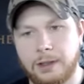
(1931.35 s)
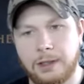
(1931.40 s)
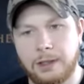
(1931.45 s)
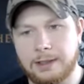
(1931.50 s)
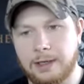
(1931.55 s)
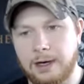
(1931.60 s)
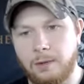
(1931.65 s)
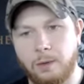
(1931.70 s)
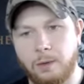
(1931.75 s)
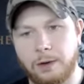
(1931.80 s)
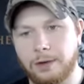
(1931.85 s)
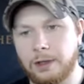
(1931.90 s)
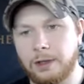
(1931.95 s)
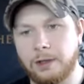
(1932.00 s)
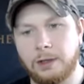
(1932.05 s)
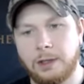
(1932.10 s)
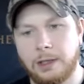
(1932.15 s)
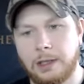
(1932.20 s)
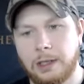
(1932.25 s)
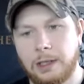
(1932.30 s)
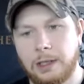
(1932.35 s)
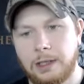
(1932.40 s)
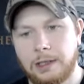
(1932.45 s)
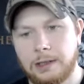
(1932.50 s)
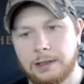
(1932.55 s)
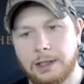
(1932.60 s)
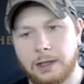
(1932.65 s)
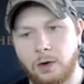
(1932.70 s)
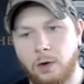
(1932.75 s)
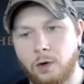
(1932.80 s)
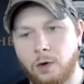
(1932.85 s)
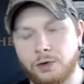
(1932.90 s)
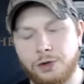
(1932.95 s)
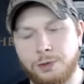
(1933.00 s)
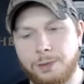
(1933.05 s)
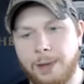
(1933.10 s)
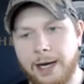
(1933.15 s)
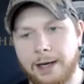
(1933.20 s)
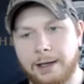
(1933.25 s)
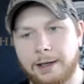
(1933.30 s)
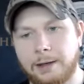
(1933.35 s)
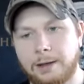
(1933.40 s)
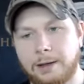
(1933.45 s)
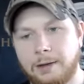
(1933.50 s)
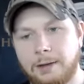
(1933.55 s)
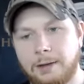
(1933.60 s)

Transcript: It's not worth it. It's gonna hold you back.